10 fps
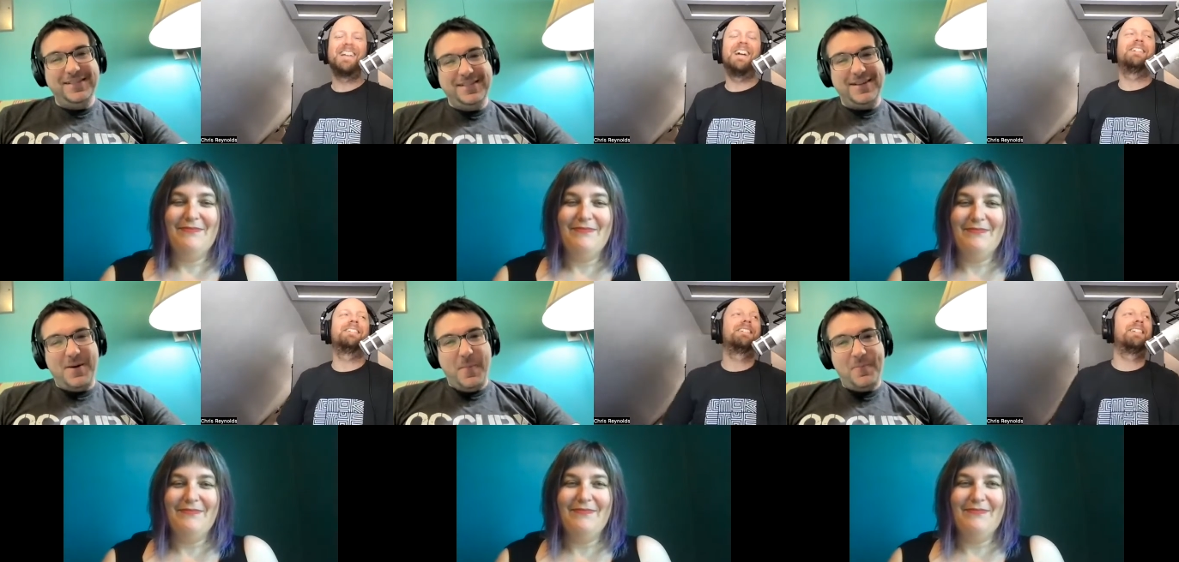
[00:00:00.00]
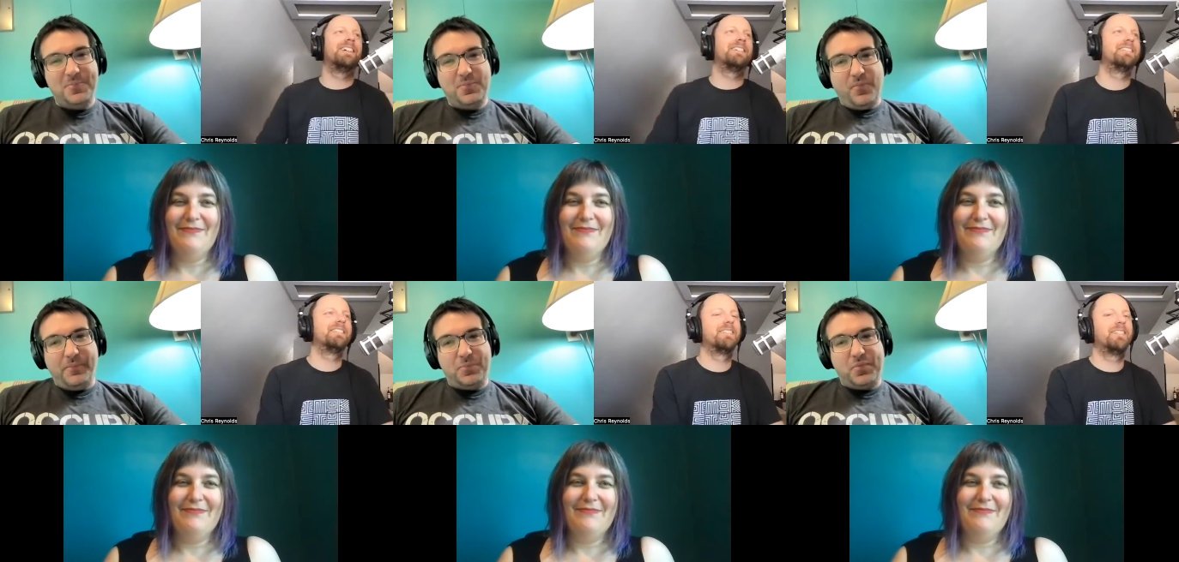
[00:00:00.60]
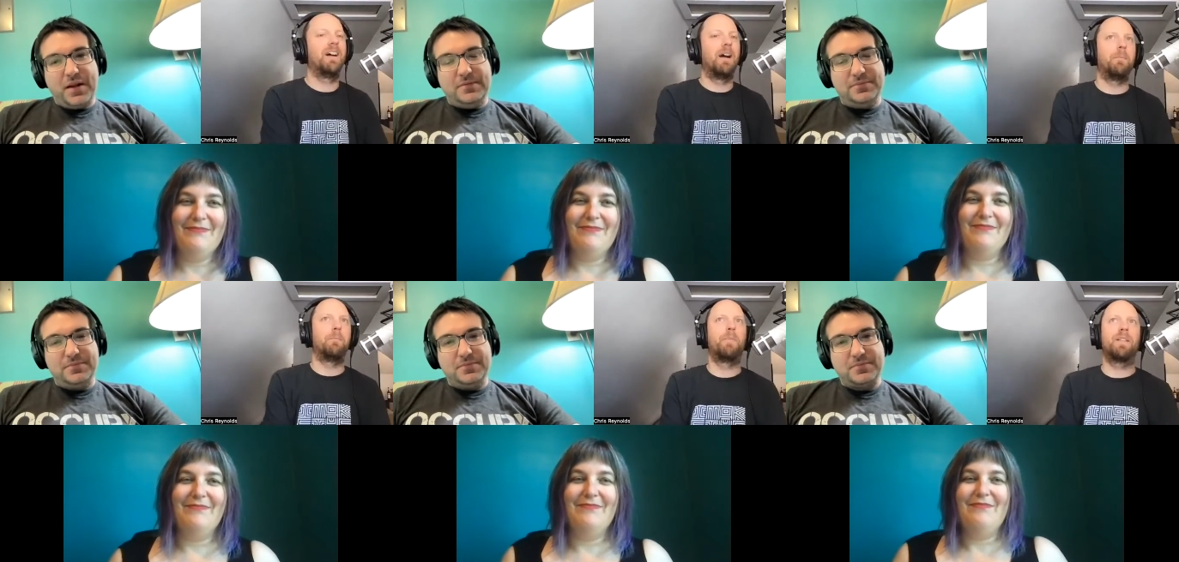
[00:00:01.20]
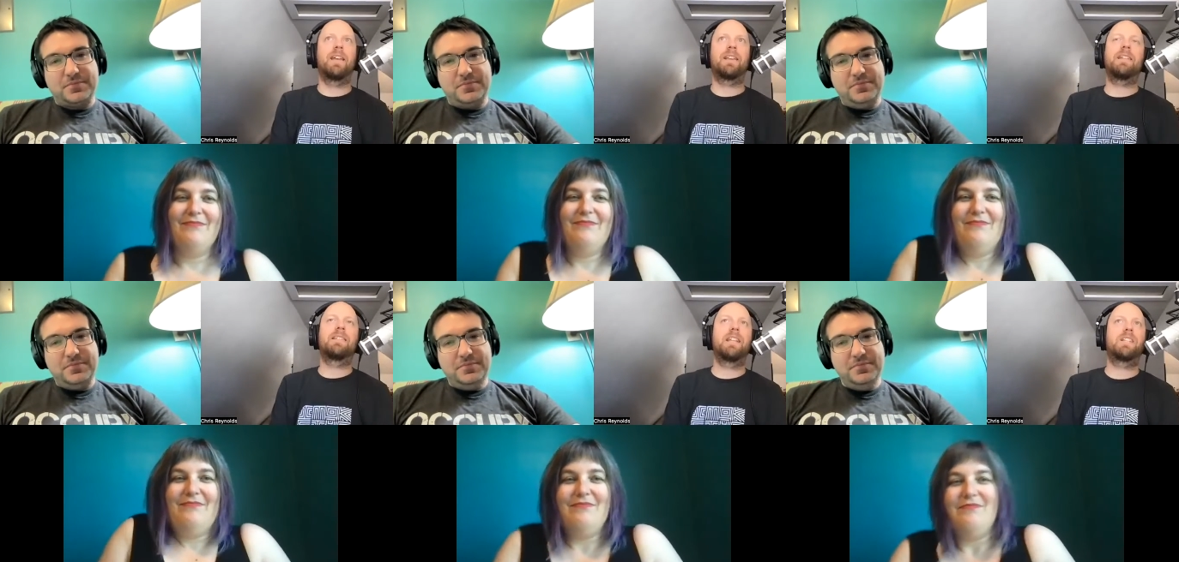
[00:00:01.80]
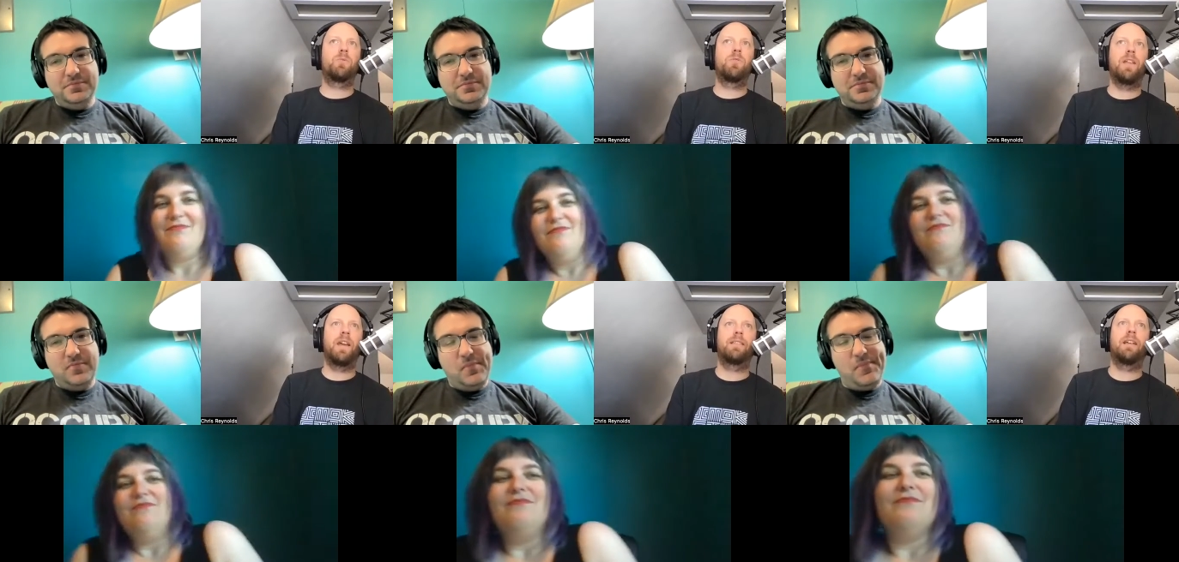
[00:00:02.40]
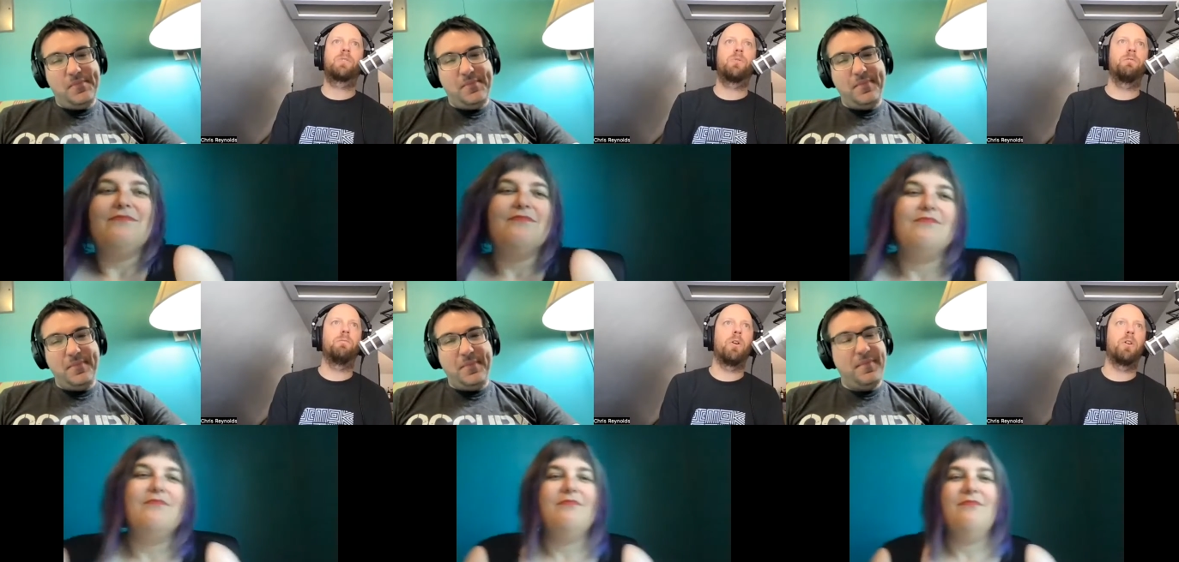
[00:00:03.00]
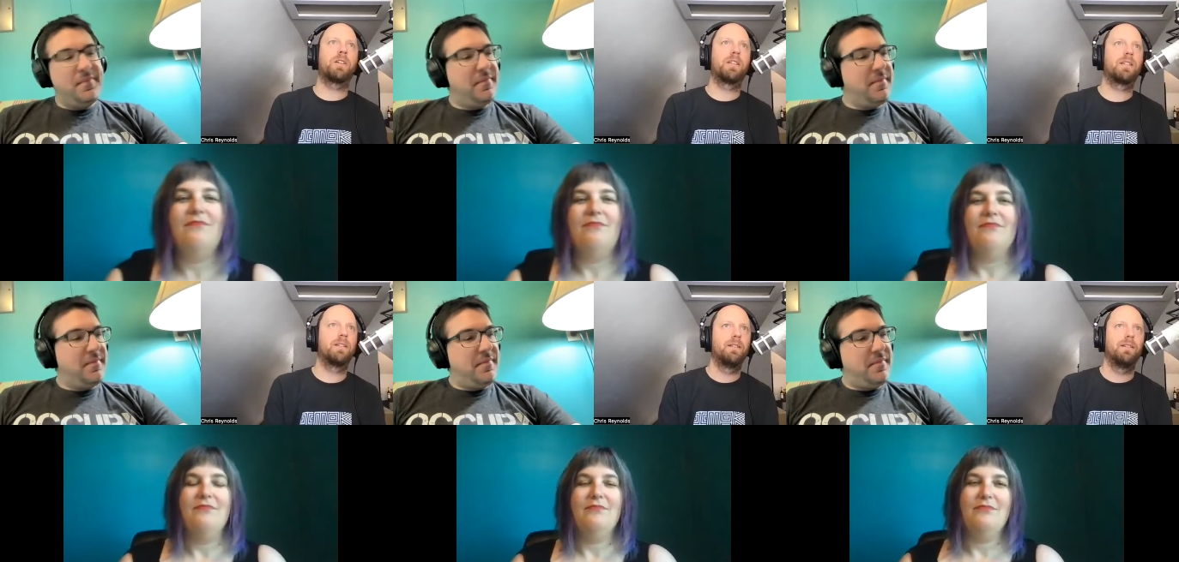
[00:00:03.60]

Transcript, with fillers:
Speaker 1: yeah, yeah. Um, but like that, that's sort of like that sort of marks